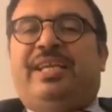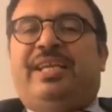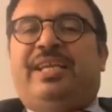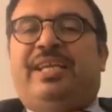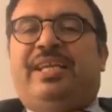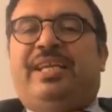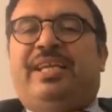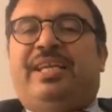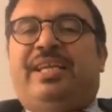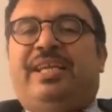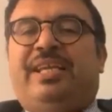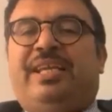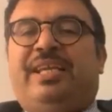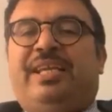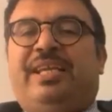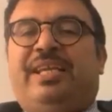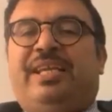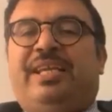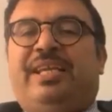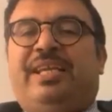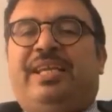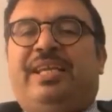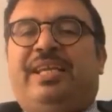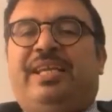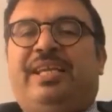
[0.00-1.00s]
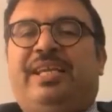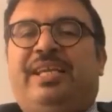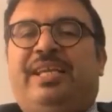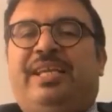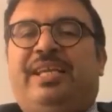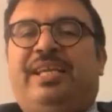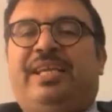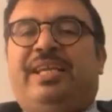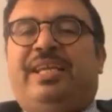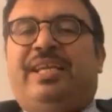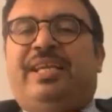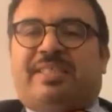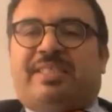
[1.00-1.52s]
These 5
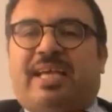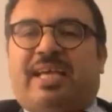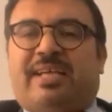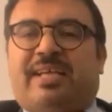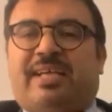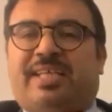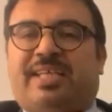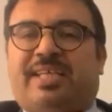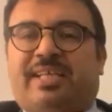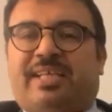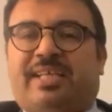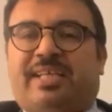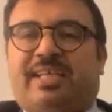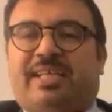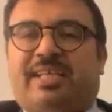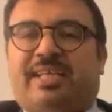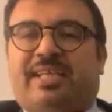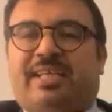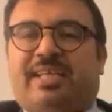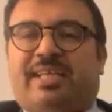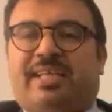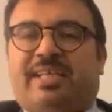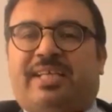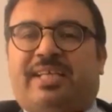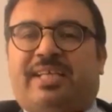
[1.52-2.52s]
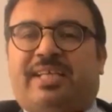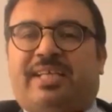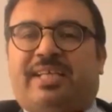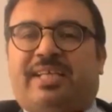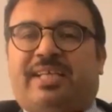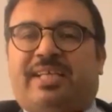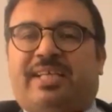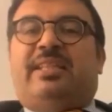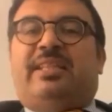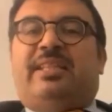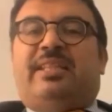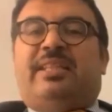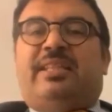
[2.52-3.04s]
myths,
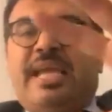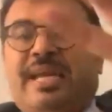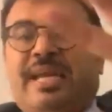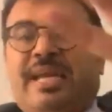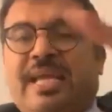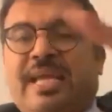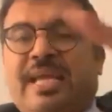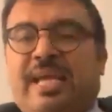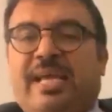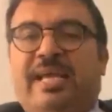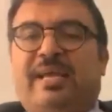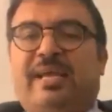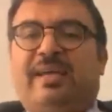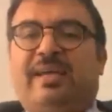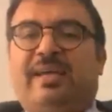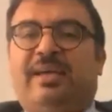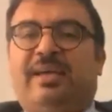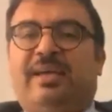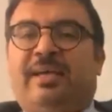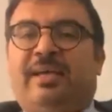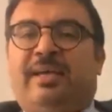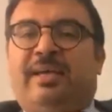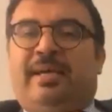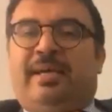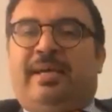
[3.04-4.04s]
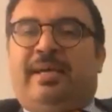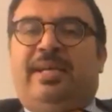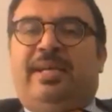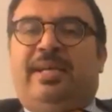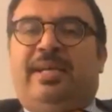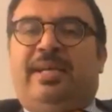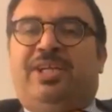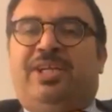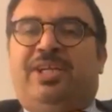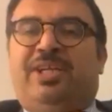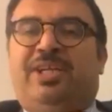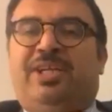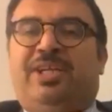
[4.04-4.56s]
it has become
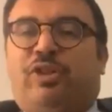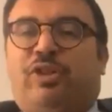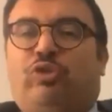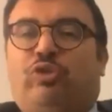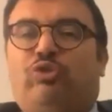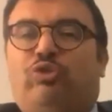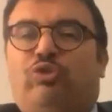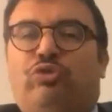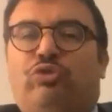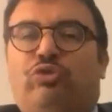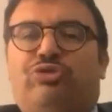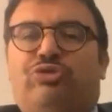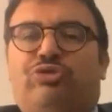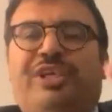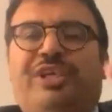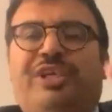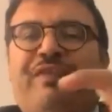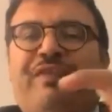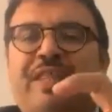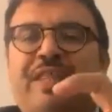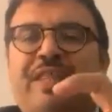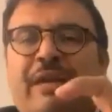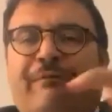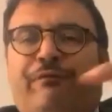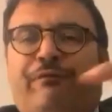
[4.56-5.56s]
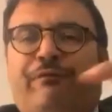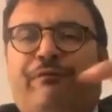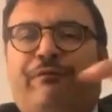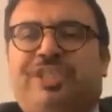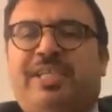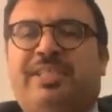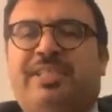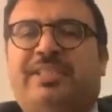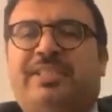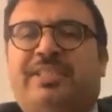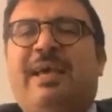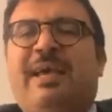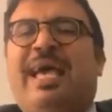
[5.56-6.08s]
clear to the Tunisian people
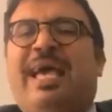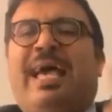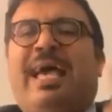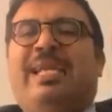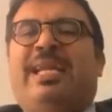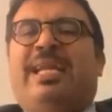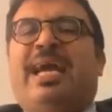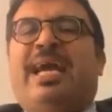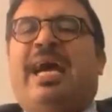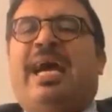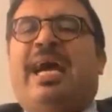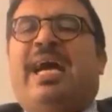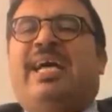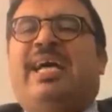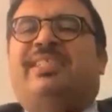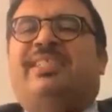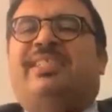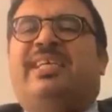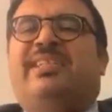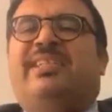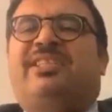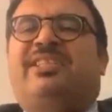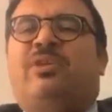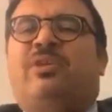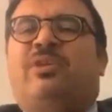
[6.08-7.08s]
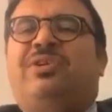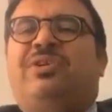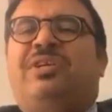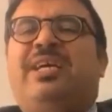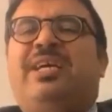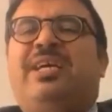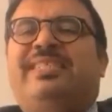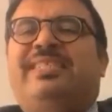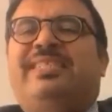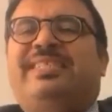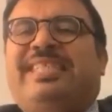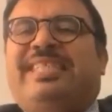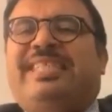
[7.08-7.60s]
in a brief time
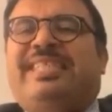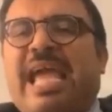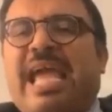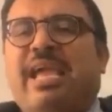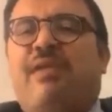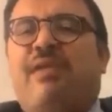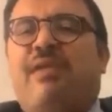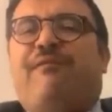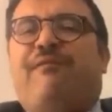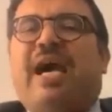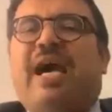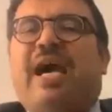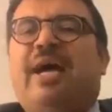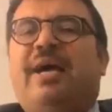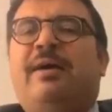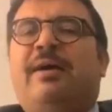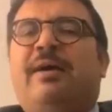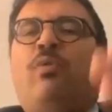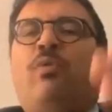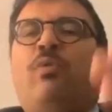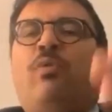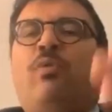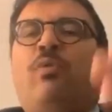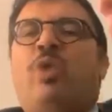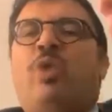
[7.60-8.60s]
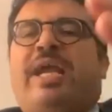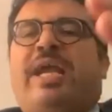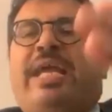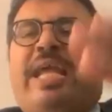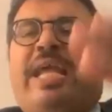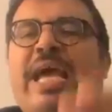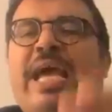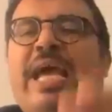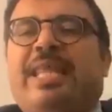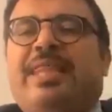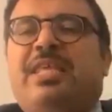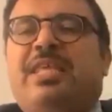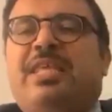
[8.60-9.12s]
that they are
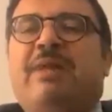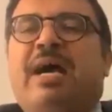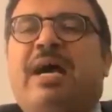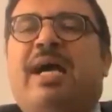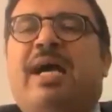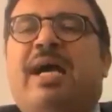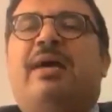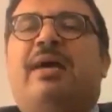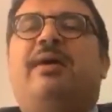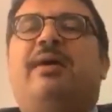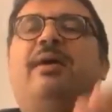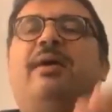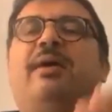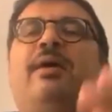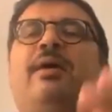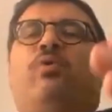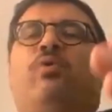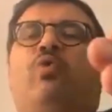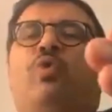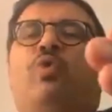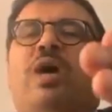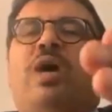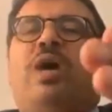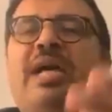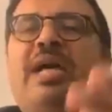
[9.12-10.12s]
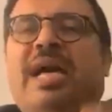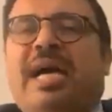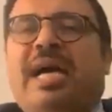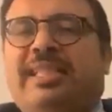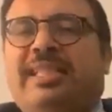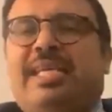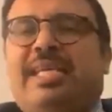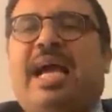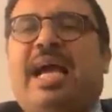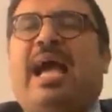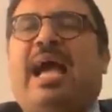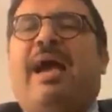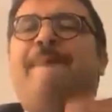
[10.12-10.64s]
false and deceptive
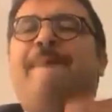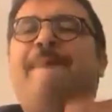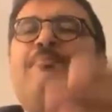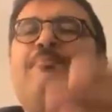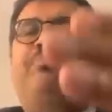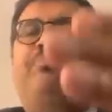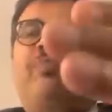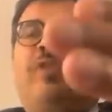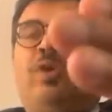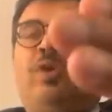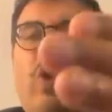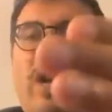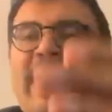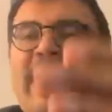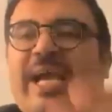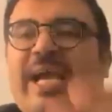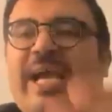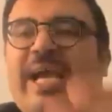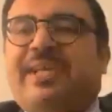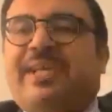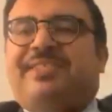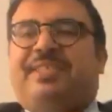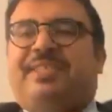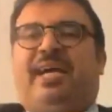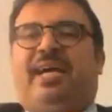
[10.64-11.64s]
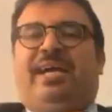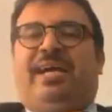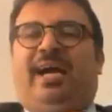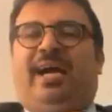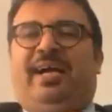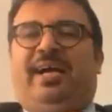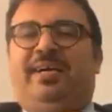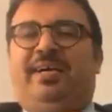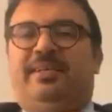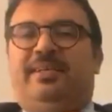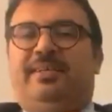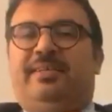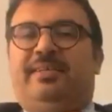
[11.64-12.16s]
and
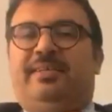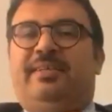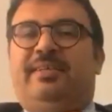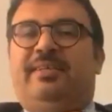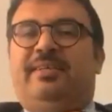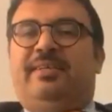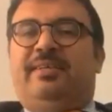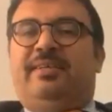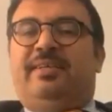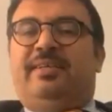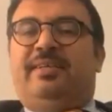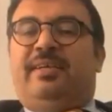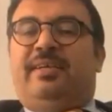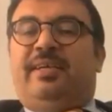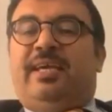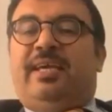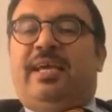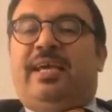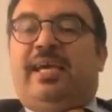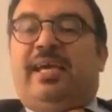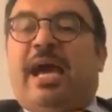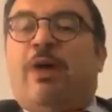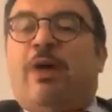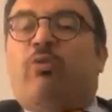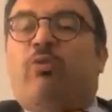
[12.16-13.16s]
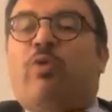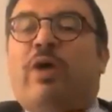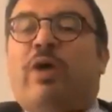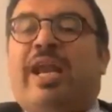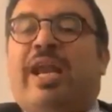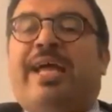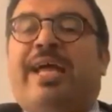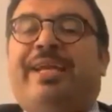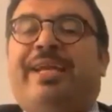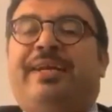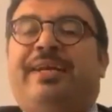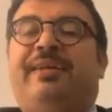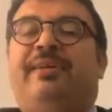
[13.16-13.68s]
not true.
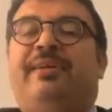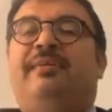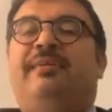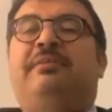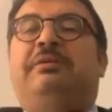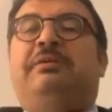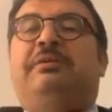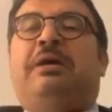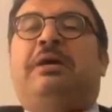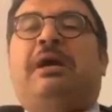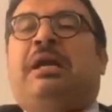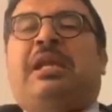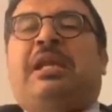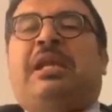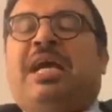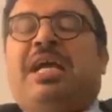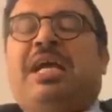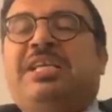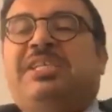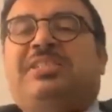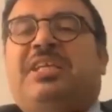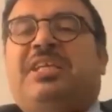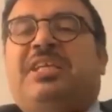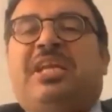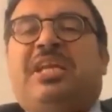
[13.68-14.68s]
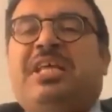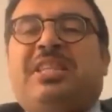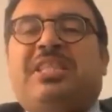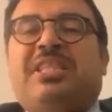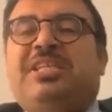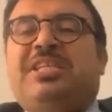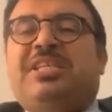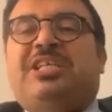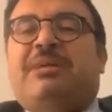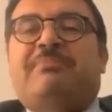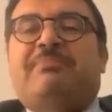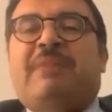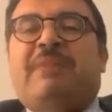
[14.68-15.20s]
First, the president who
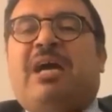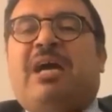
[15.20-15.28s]
took